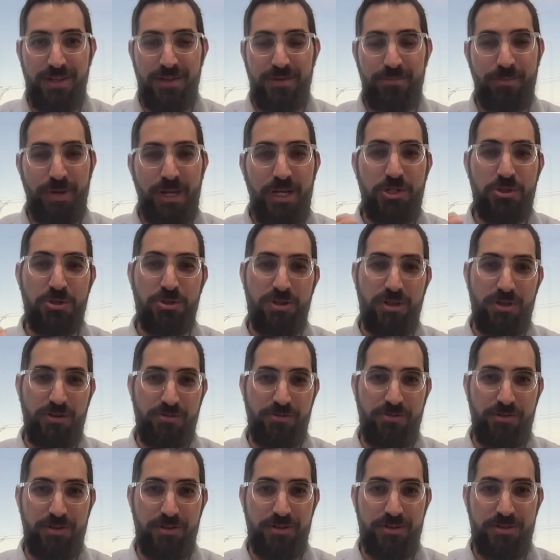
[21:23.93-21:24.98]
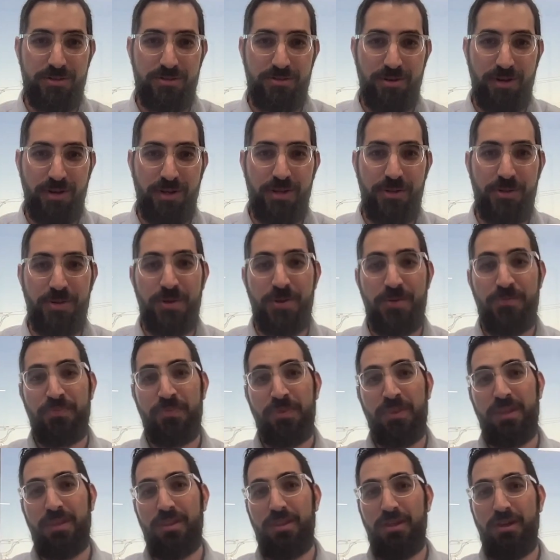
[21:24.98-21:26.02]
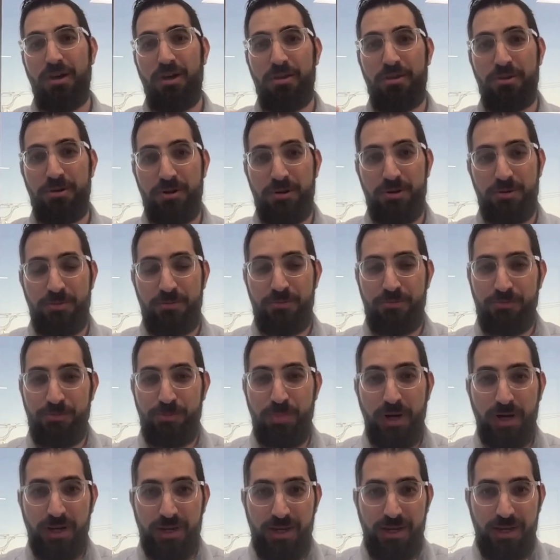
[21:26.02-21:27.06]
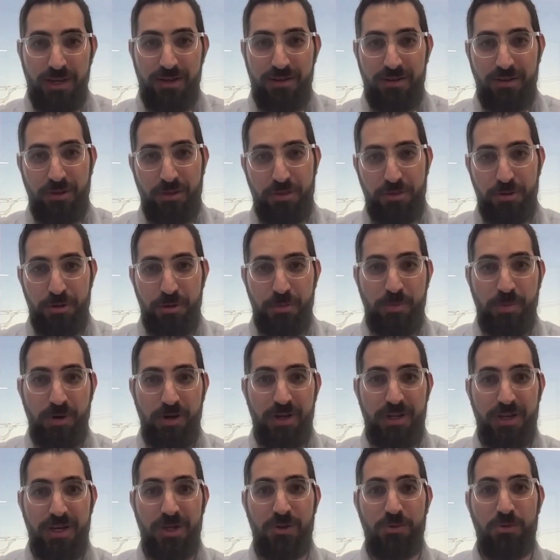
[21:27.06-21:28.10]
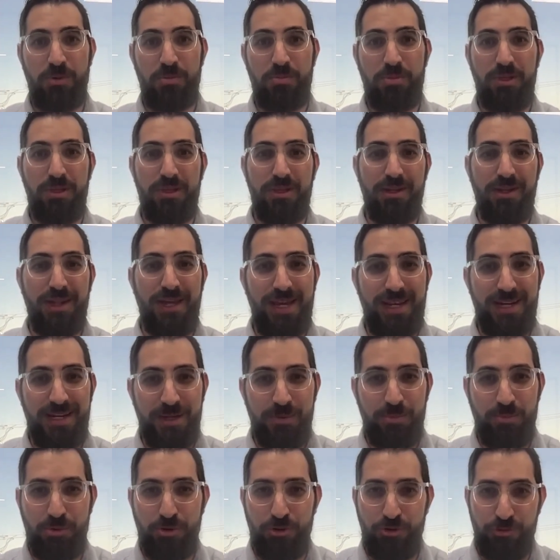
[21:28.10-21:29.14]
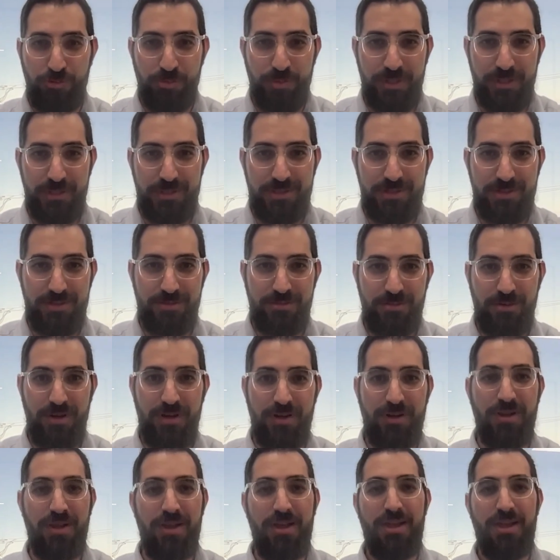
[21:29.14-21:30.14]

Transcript: Major difference, right? The other bucket, the third bucket would be the land improvements, right?